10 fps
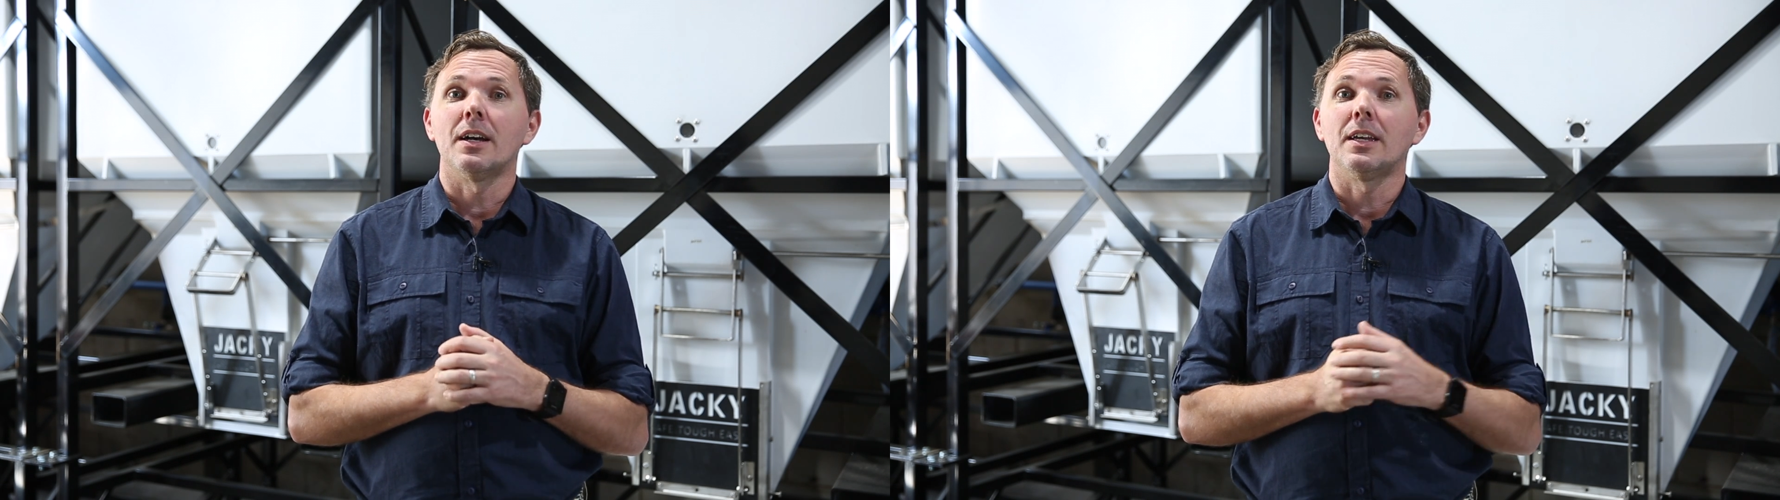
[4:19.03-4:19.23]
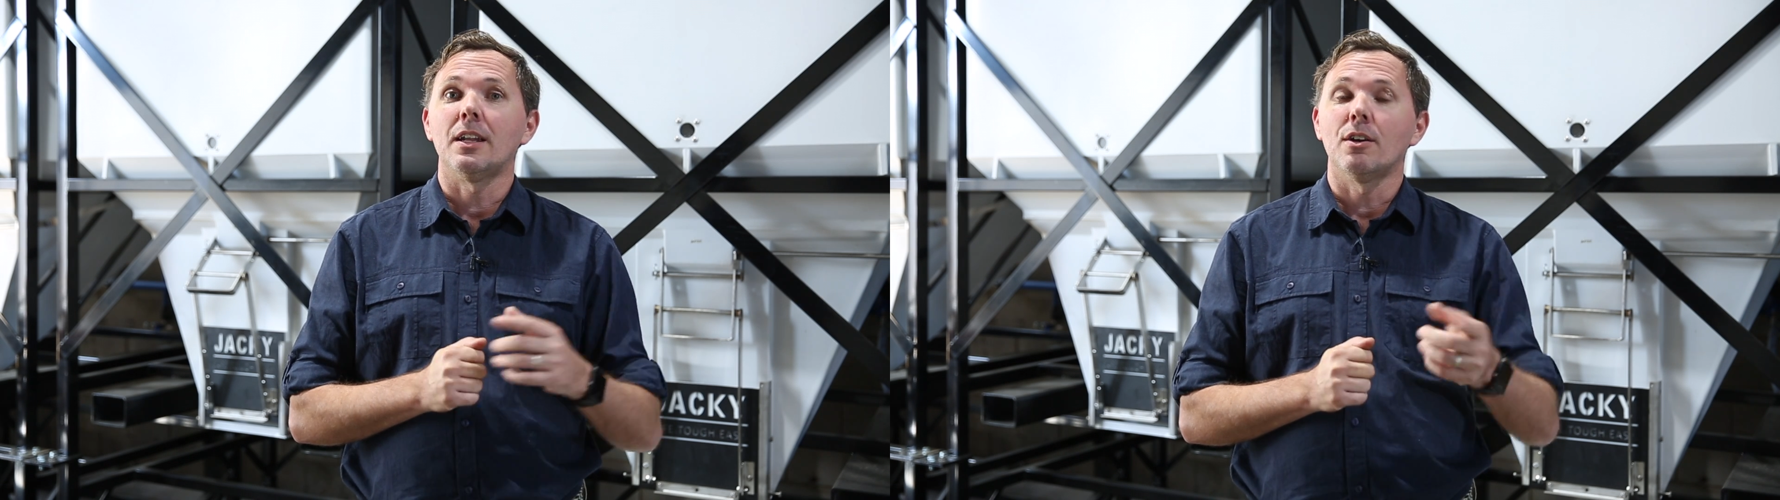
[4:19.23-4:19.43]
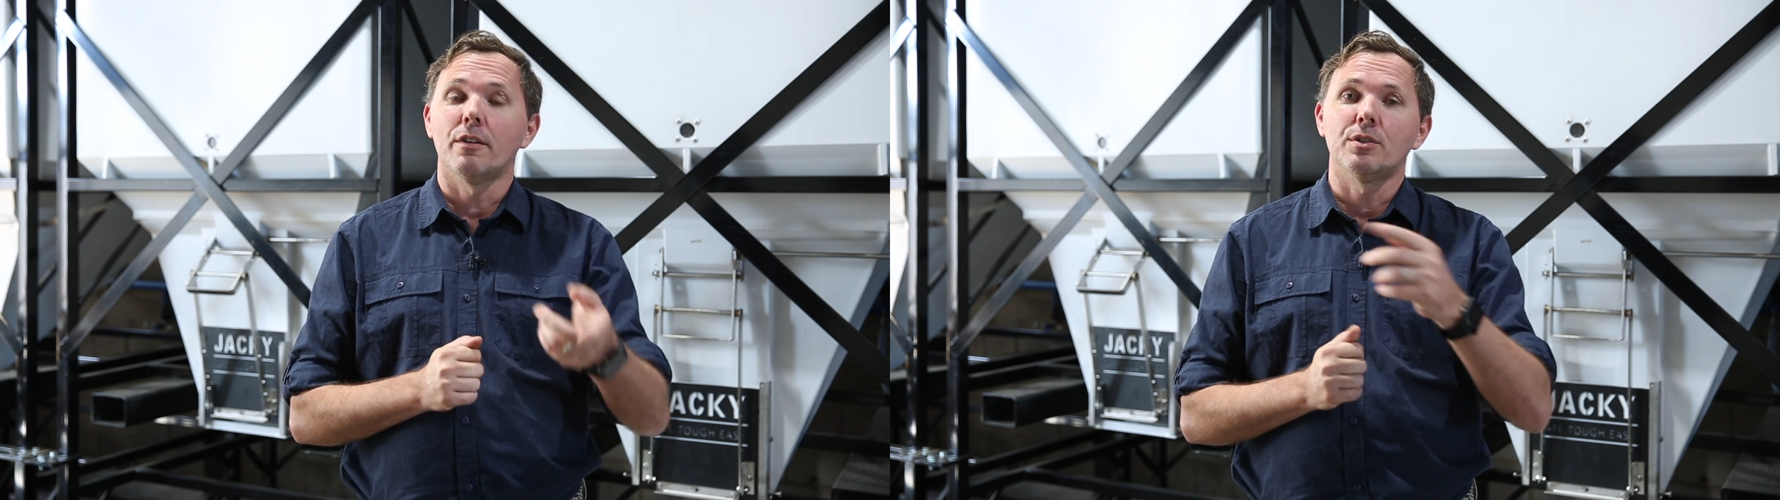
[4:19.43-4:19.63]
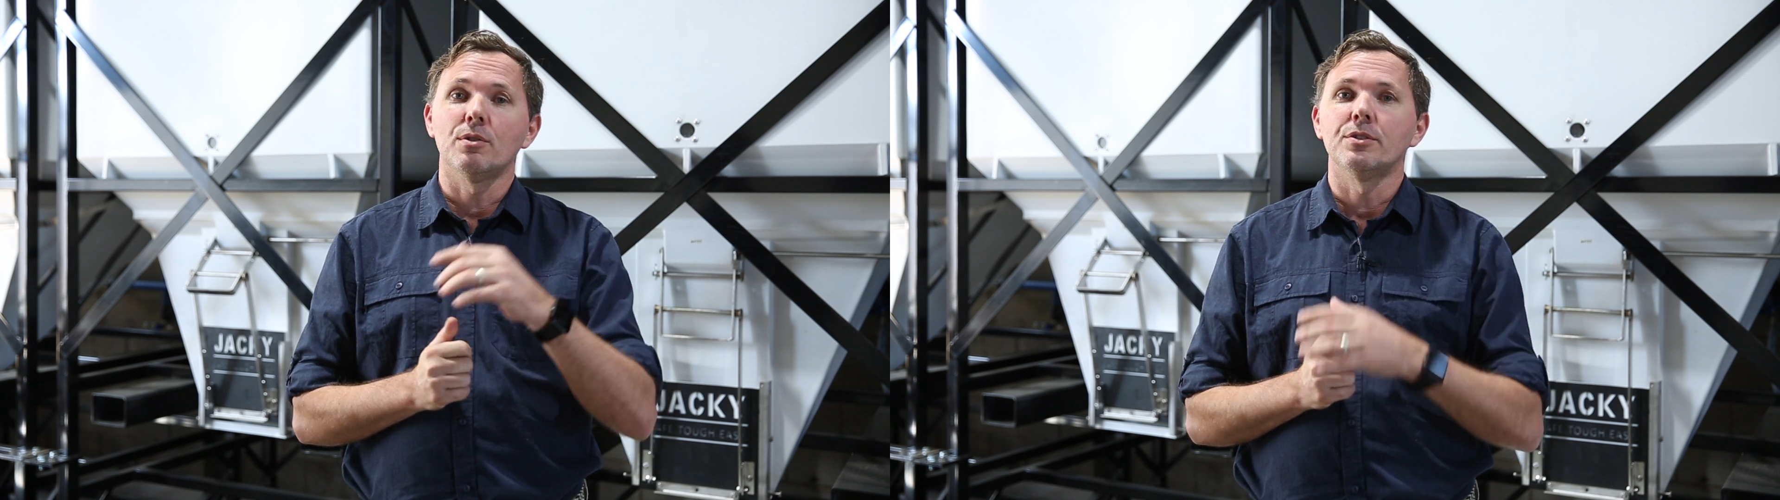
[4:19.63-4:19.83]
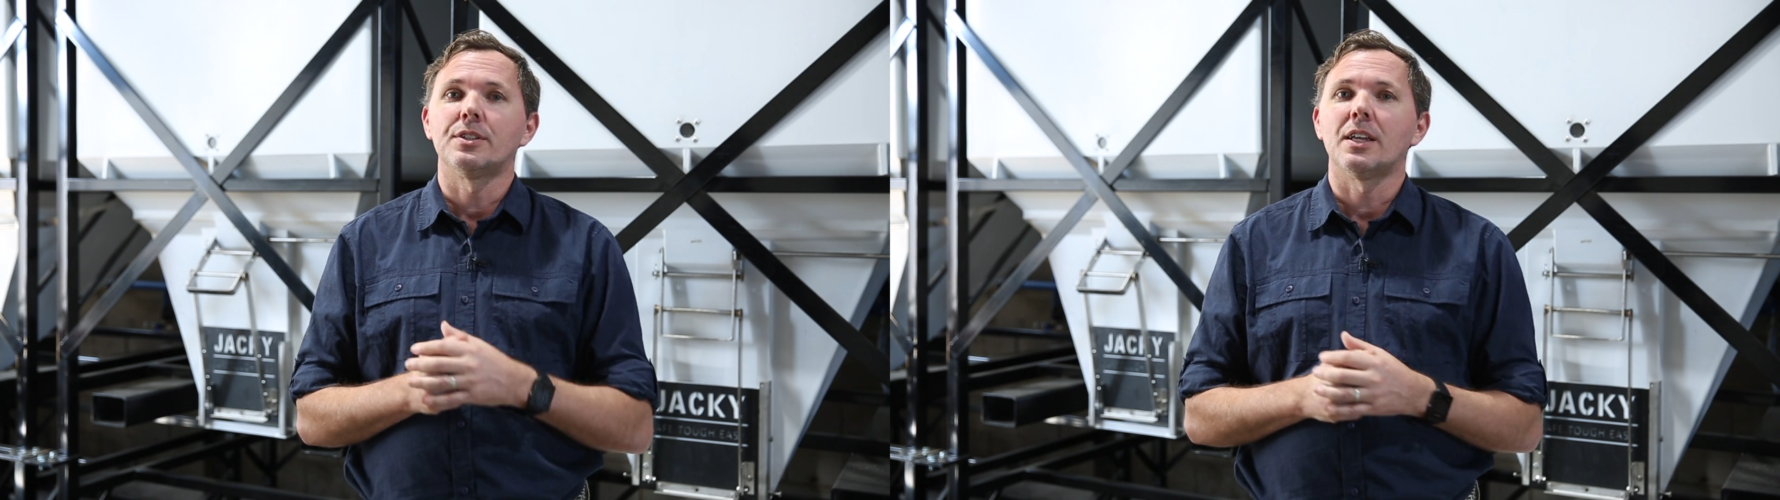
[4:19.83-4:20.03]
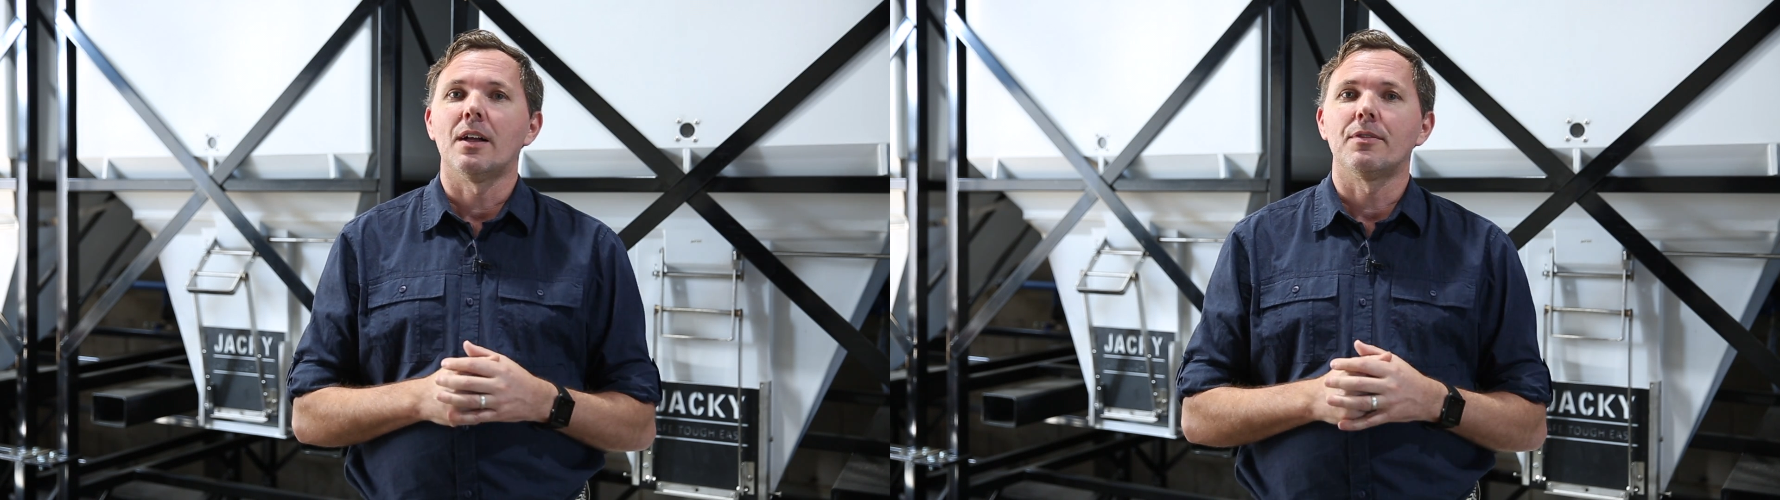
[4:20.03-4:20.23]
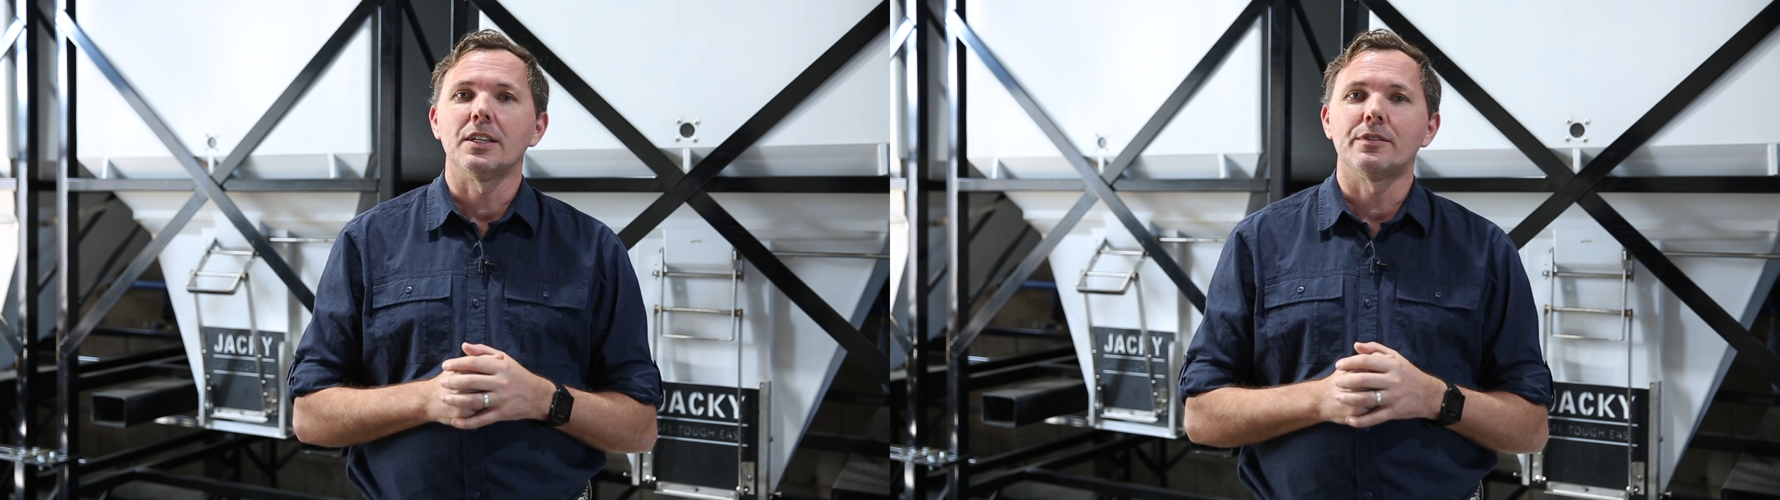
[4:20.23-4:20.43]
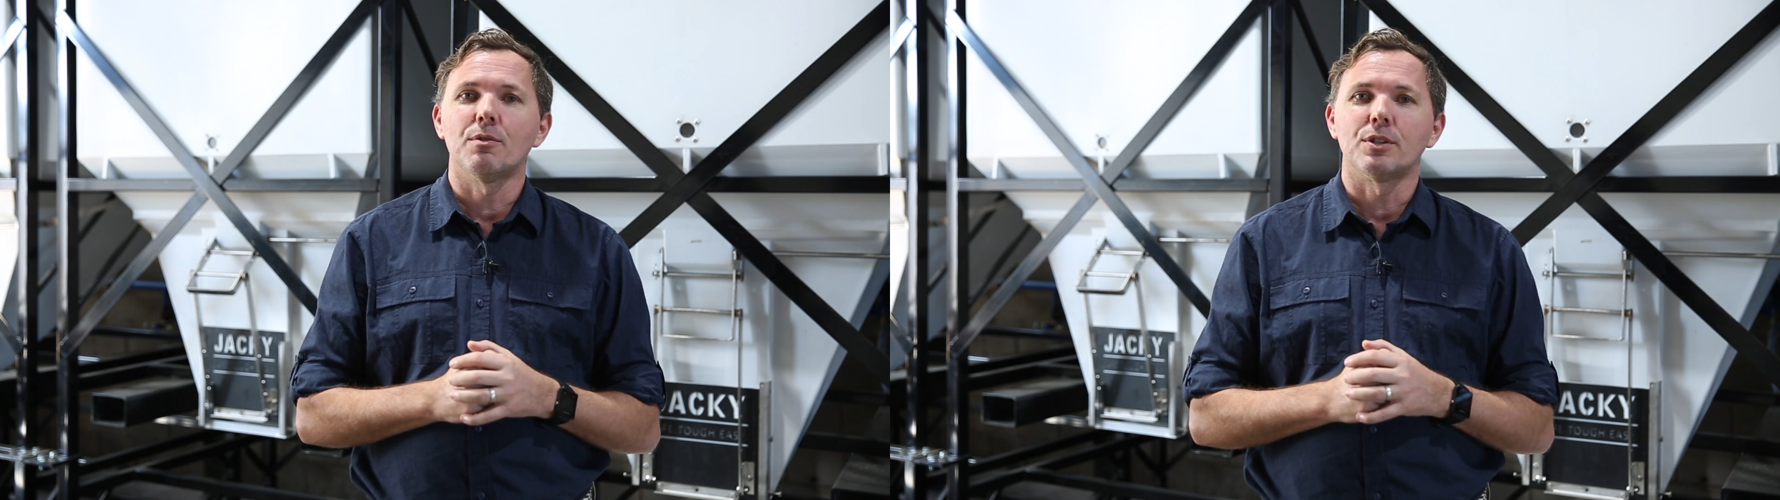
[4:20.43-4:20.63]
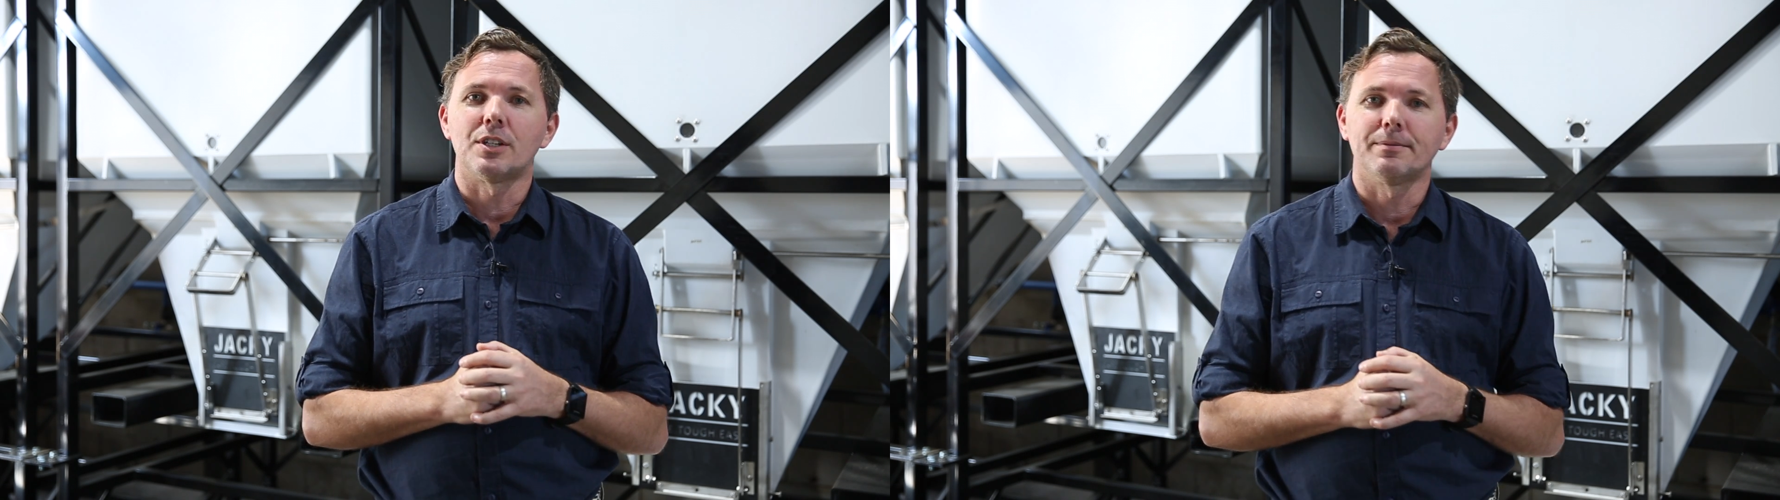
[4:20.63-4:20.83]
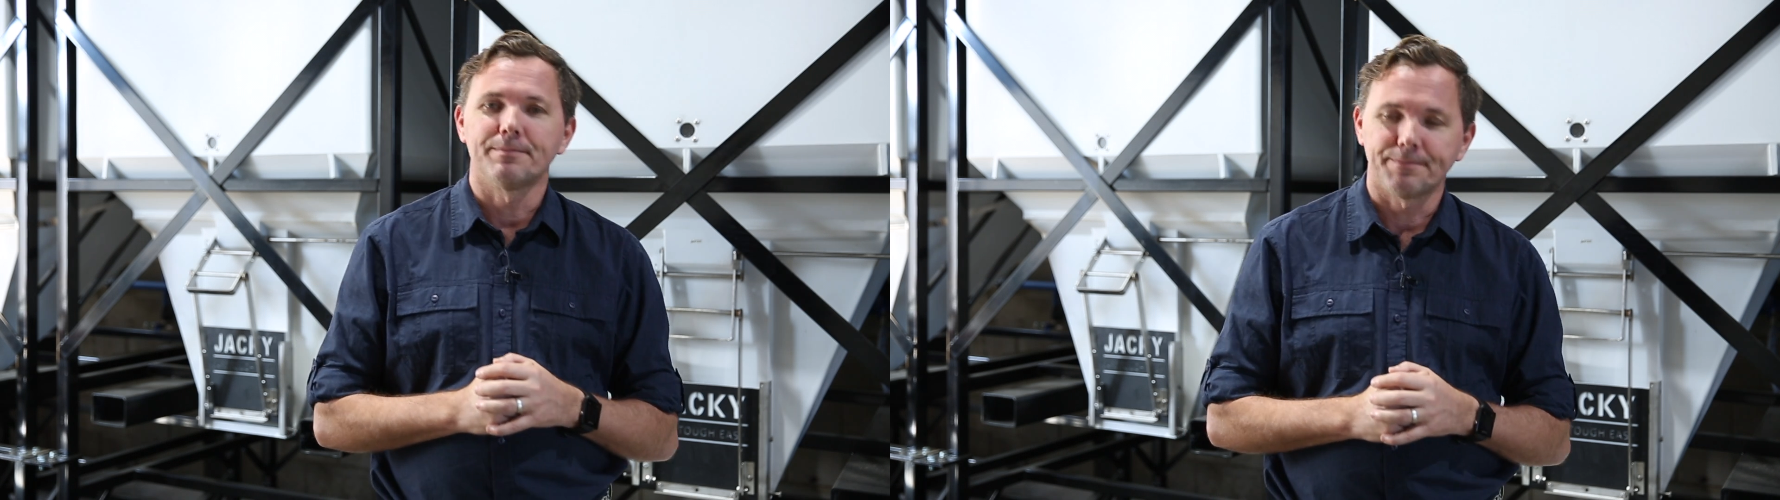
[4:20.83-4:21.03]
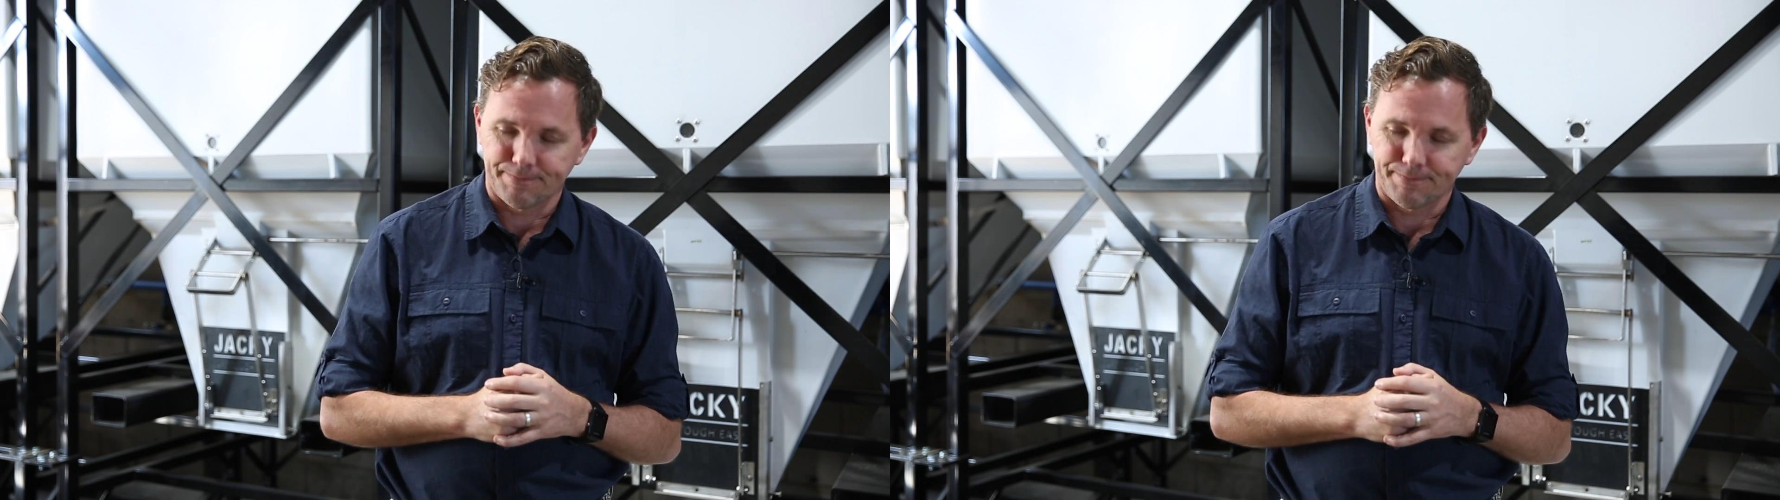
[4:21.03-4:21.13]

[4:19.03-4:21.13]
getting off to a good start. Thanks for watching.